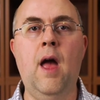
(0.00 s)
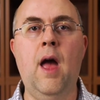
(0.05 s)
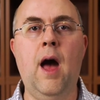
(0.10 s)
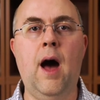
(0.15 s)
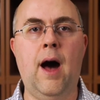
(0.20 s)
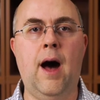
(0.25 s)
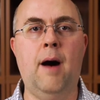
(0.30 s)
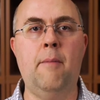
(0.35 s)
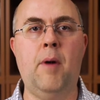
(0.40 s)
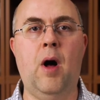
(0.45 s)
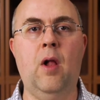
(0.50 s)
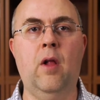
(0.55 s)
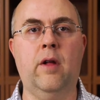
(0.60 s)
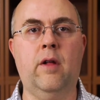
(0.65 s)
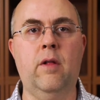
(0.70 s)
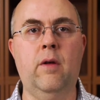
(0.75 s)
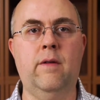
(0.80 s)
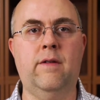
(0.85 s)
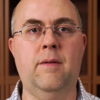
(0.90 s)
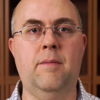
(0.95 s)
I'll
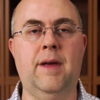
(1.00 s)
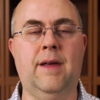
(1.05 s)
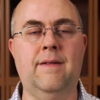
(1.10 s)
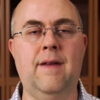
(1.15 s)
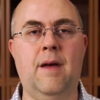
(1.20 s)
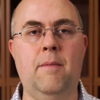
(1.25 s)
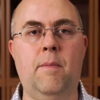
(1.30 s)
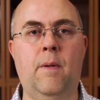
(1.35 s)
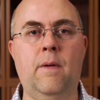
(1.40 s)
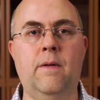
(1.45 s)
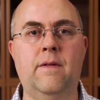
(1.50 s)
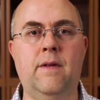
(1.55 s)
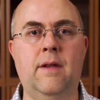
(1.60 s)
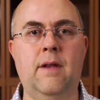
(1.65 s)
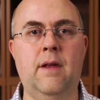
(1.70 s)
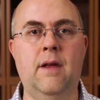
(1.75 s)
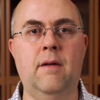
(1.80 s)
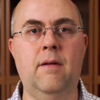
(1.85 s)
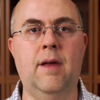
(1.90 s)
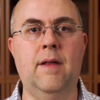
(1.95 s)
include some examples in
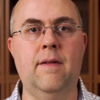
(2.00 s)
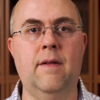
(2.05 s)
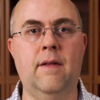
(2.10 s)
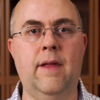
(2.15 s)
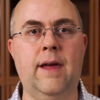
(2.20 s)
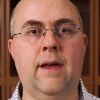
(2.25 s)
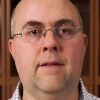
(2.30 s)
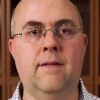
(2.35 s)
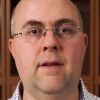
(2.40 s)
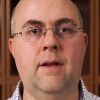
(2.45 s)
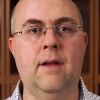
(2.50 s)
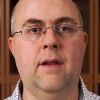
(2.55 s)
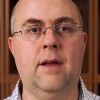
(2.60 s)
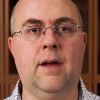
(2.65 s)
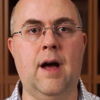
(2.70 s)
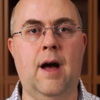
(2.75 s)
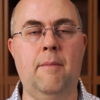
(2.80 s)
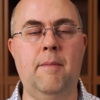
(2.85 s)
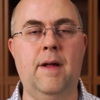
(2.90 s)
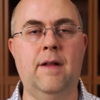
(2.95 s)
the links and in the
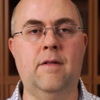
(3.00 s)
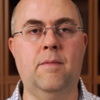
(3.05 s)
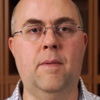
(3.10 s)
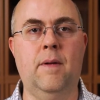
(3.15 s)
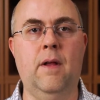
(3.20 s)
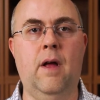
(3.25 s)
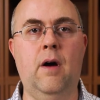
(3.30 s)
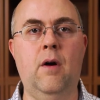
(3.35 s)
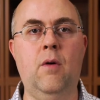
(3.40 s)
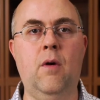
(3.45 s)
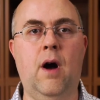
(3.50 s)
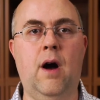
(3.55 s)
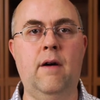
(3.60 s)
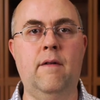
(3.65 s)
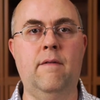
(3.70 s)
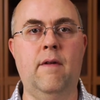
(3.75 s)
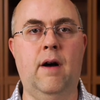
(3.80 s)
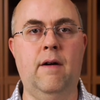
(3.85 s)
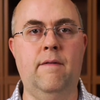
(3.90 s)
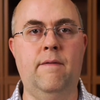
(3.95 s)
comments below
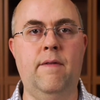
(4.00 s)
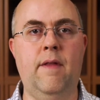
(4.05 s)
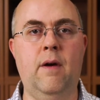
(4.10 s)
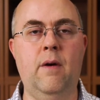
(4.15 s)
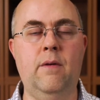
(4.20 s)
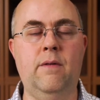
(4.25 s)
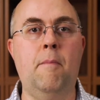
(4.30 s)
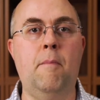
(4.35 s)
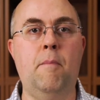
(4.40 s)
of those.